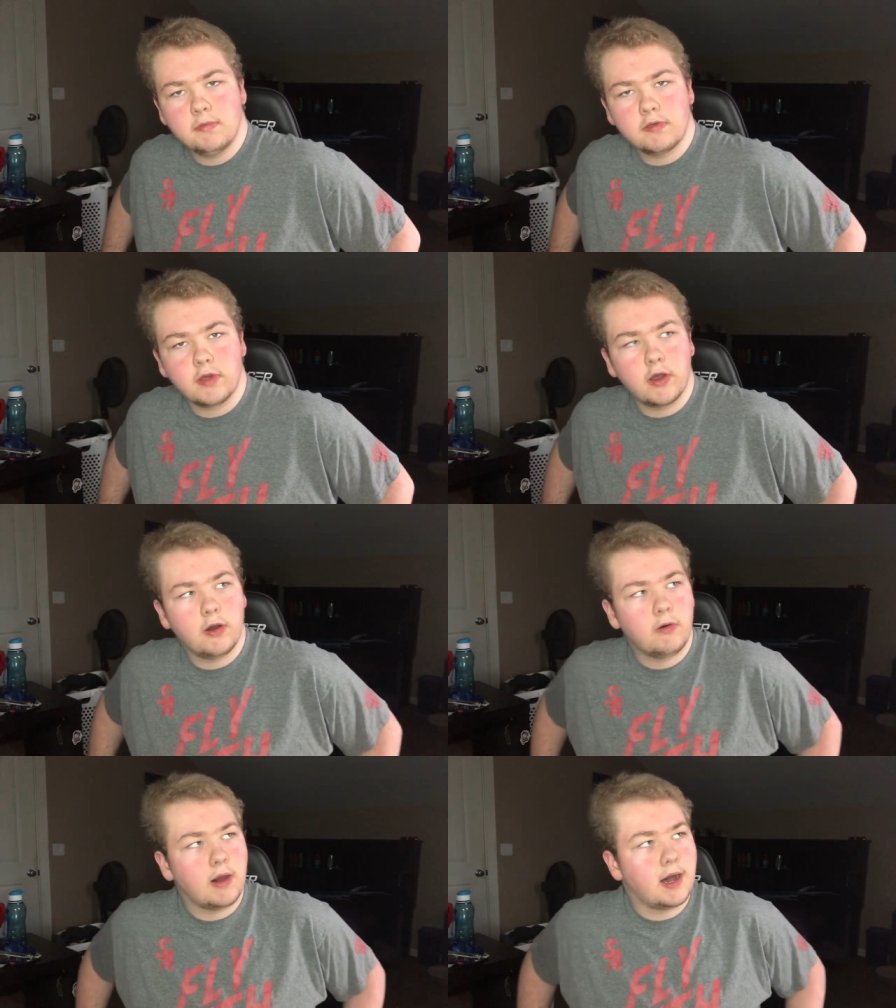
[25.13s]

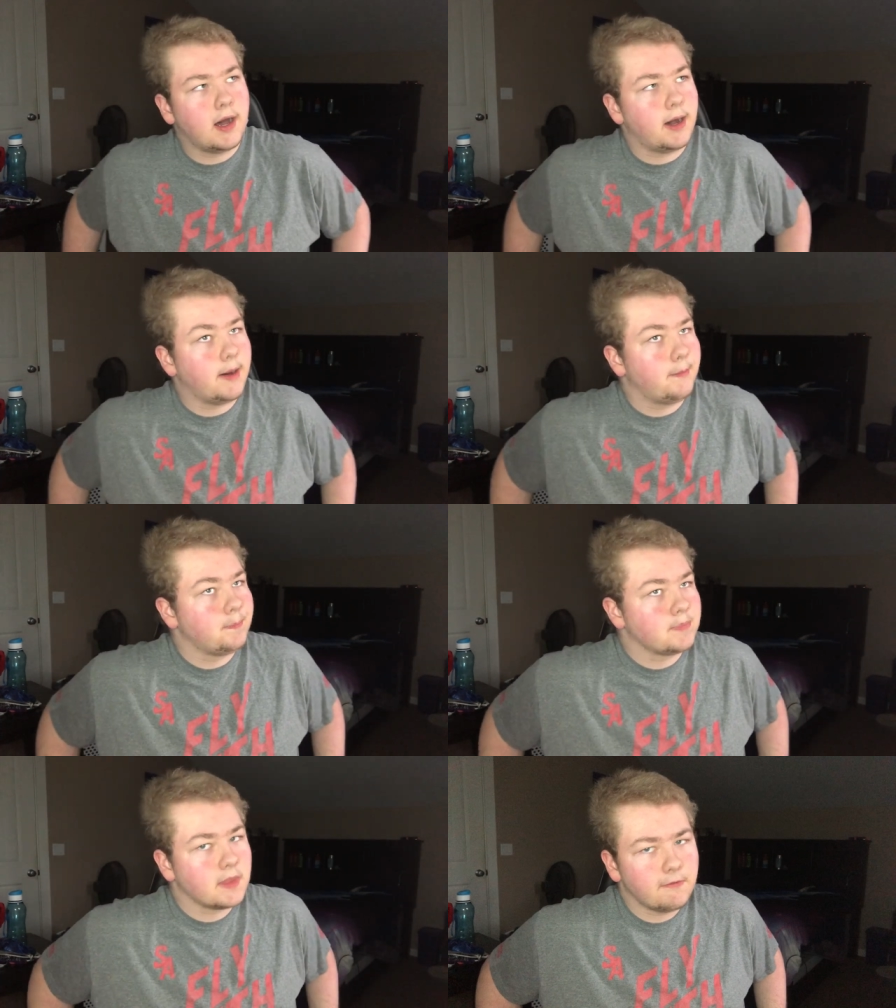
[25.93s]
So,
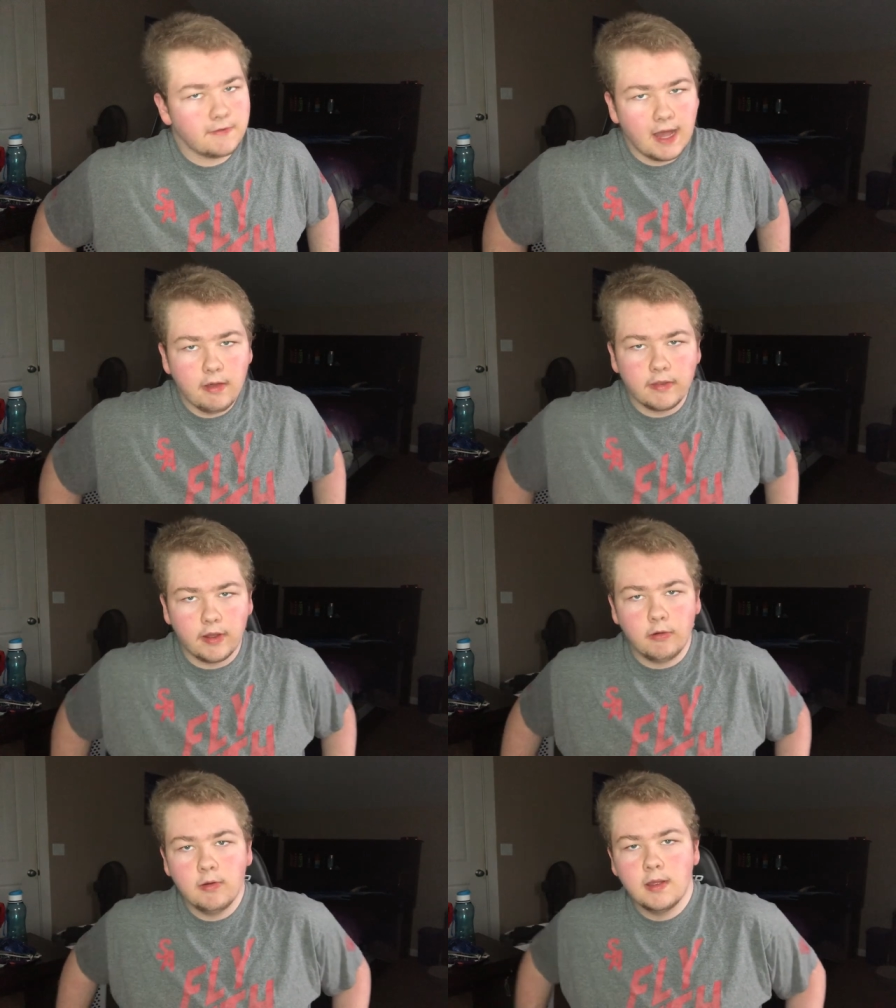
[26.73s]
um, for now
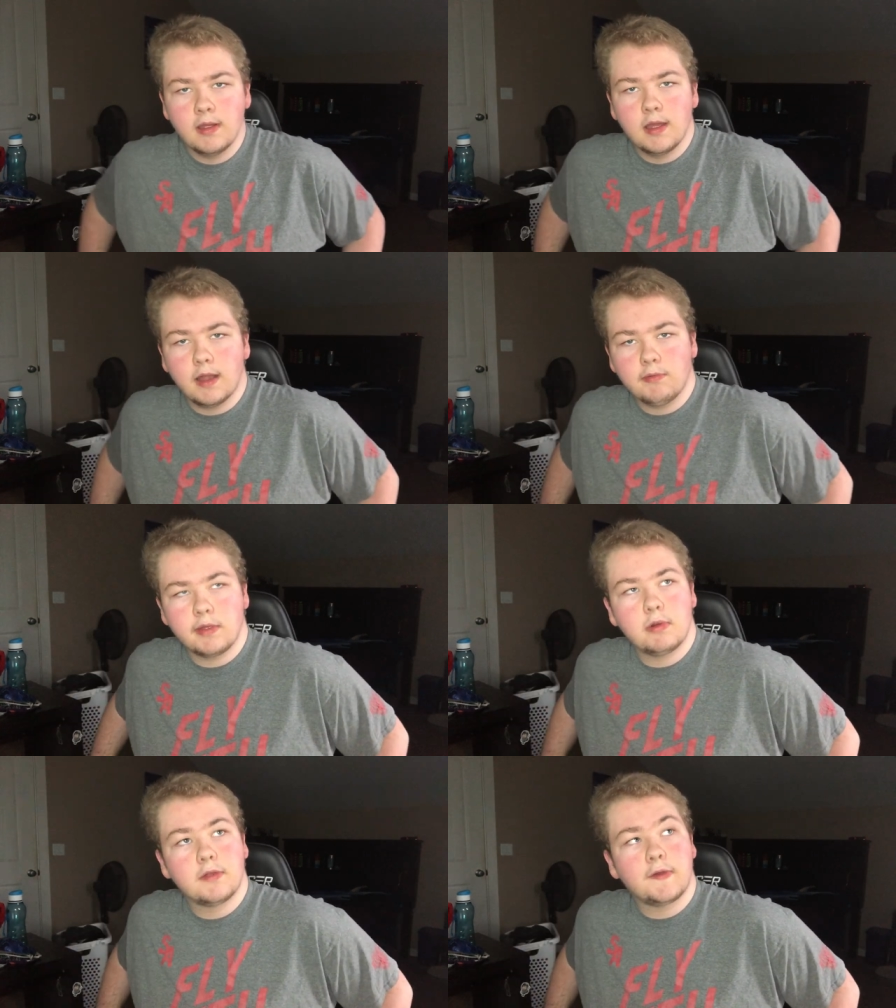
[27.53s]
though, I really
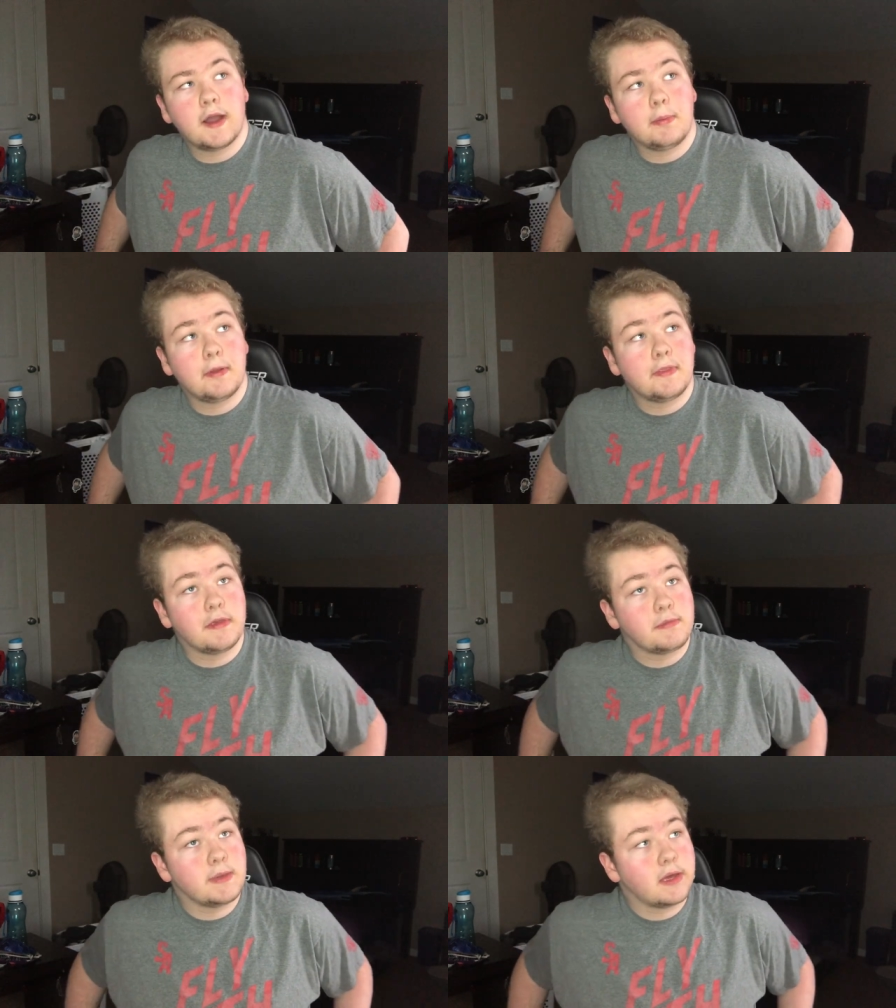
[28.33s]
want to talk about
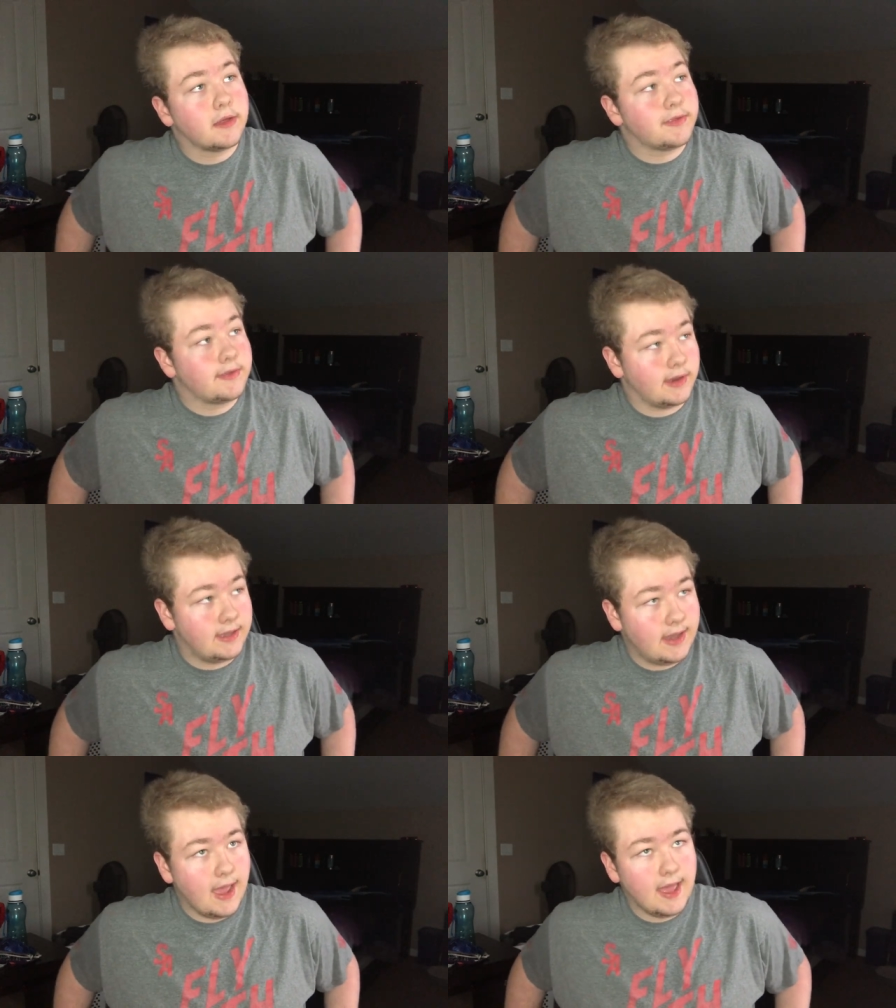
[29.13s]
this because
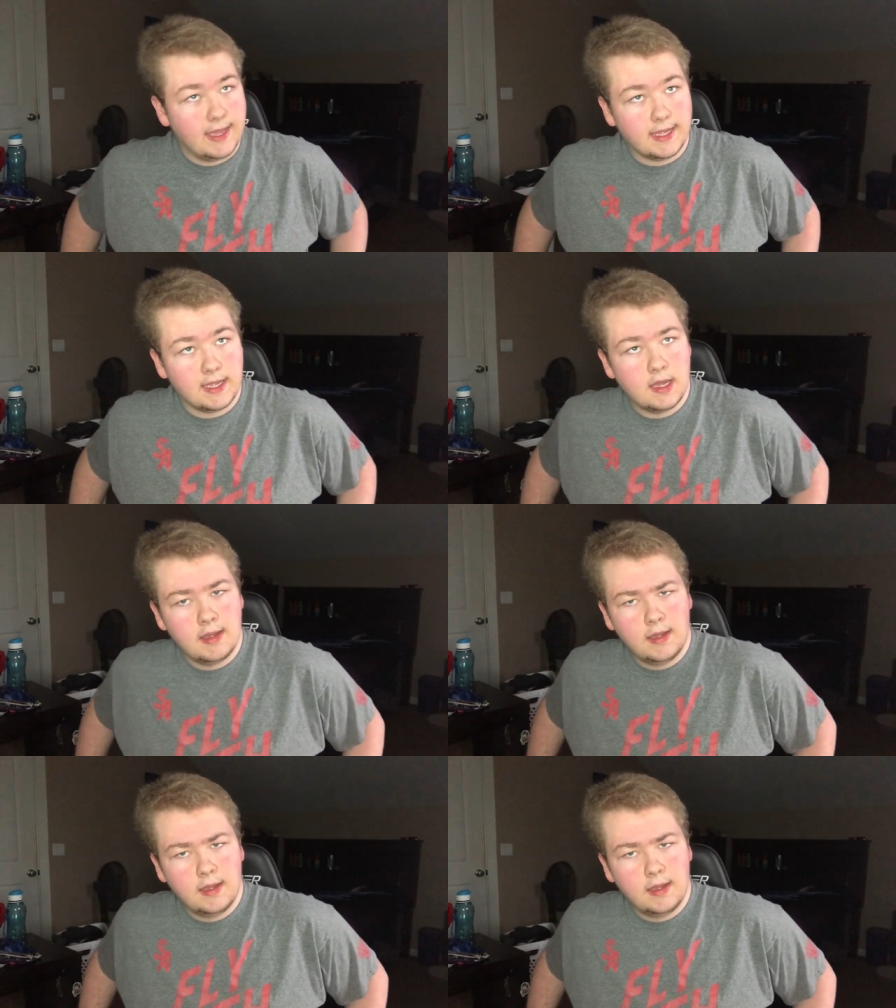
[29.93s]
today